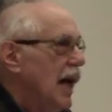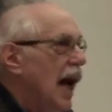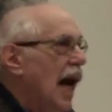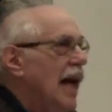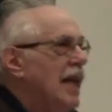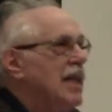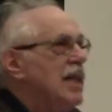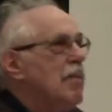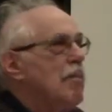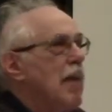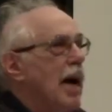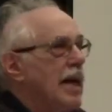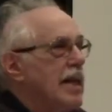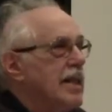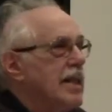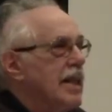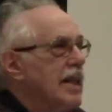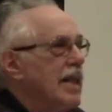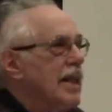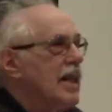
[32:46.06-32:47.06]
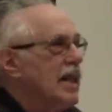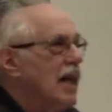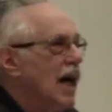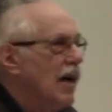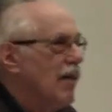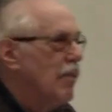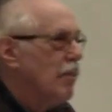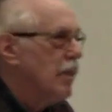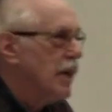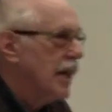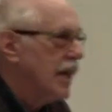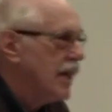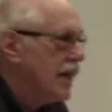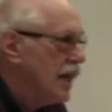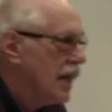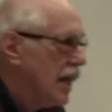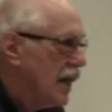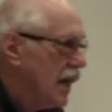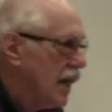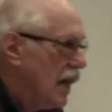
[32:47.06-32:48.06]
and the Mexican
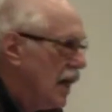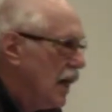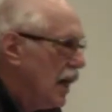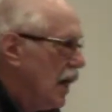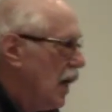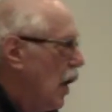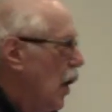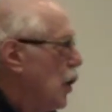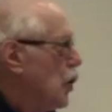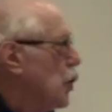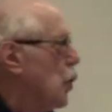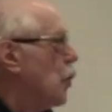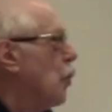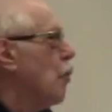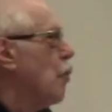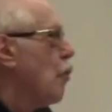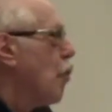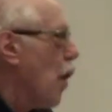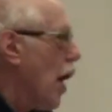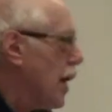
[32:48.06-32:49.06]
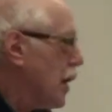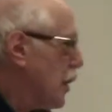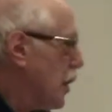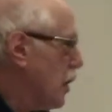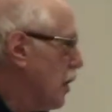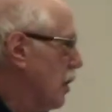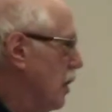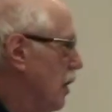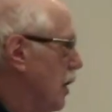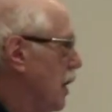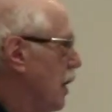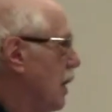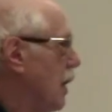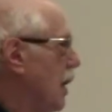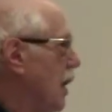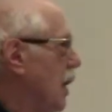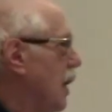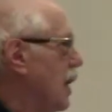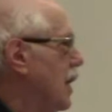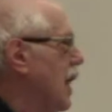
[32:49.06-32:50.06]
government to pressure
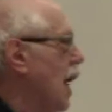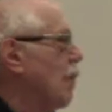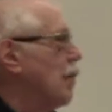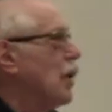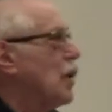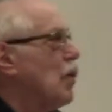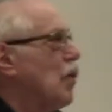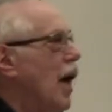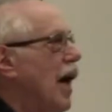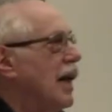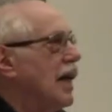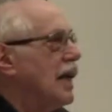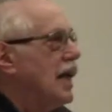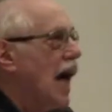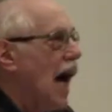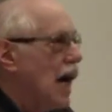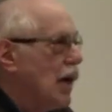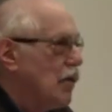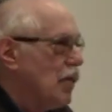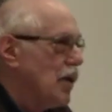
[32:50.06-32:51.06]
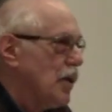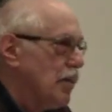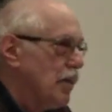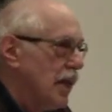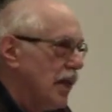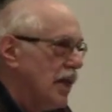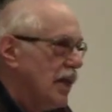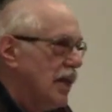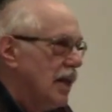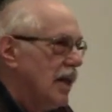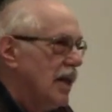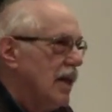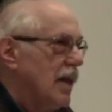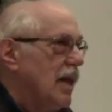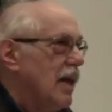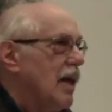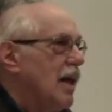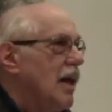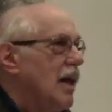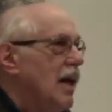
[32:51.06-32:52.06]
Democratic congressmen
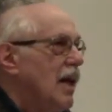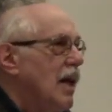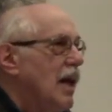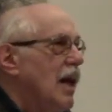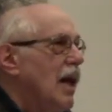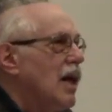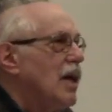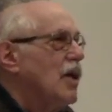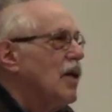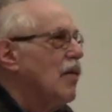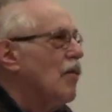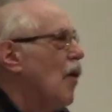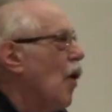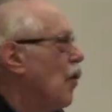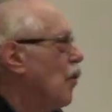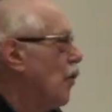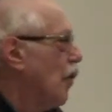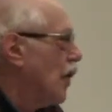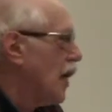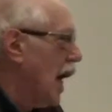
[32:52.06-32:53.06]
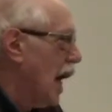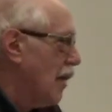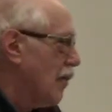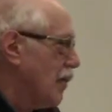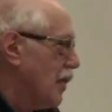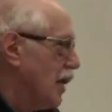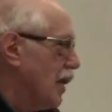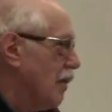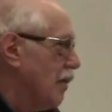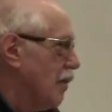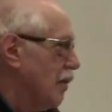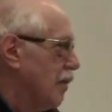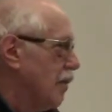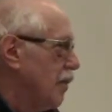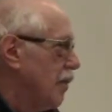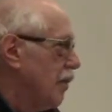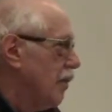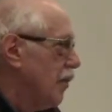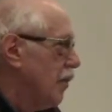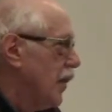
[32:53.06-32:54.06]
to vote for NAFTA,
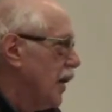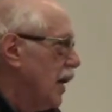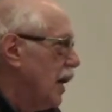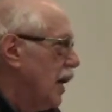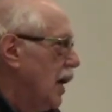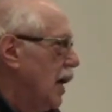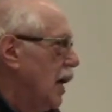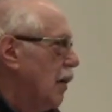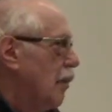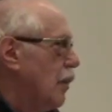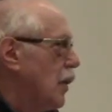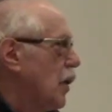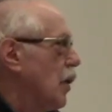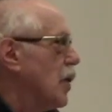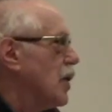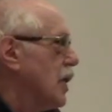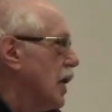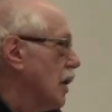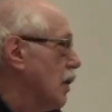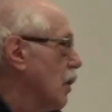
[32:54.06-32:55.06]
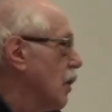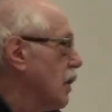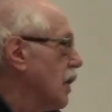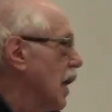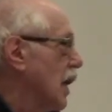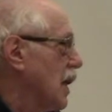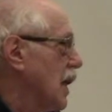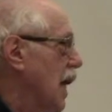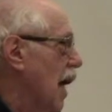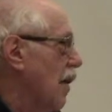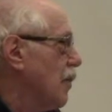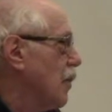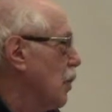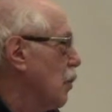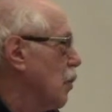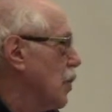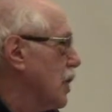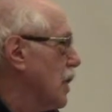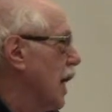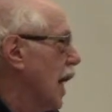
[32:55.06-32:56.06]
because it looked like NAFTA
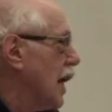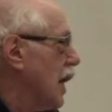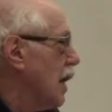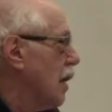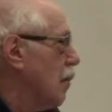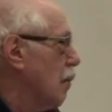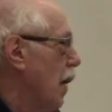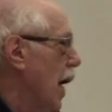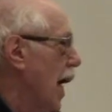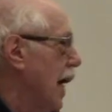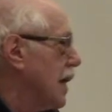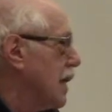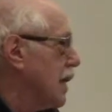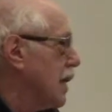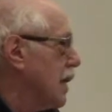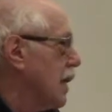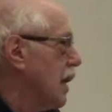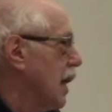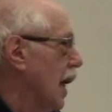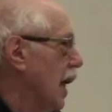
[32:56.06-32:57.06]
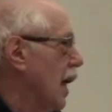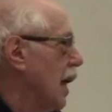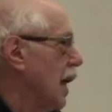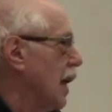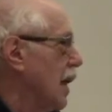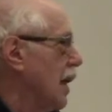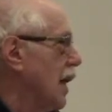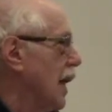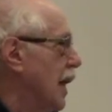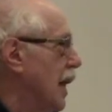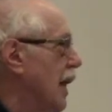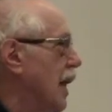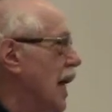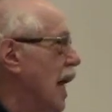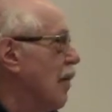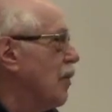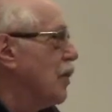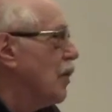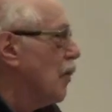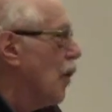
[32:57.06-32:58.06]
was not going to pass. They didn't
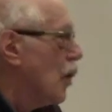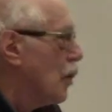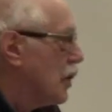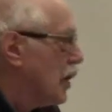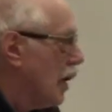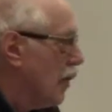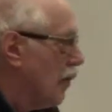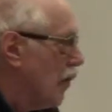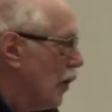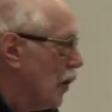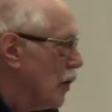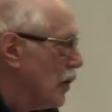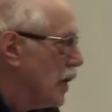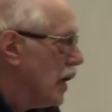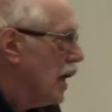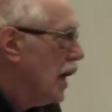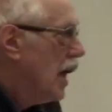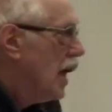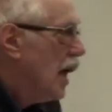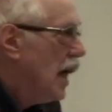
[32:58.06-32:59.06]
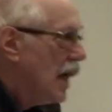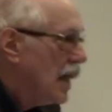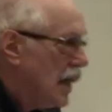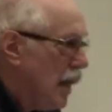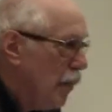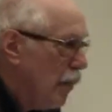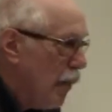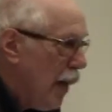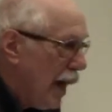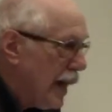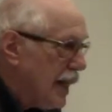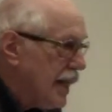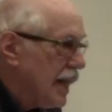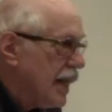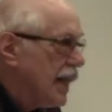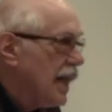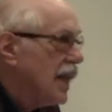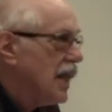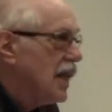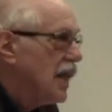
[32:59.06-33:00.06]
have the votes at first. The
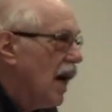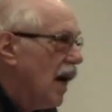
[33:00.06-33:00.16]
Mexican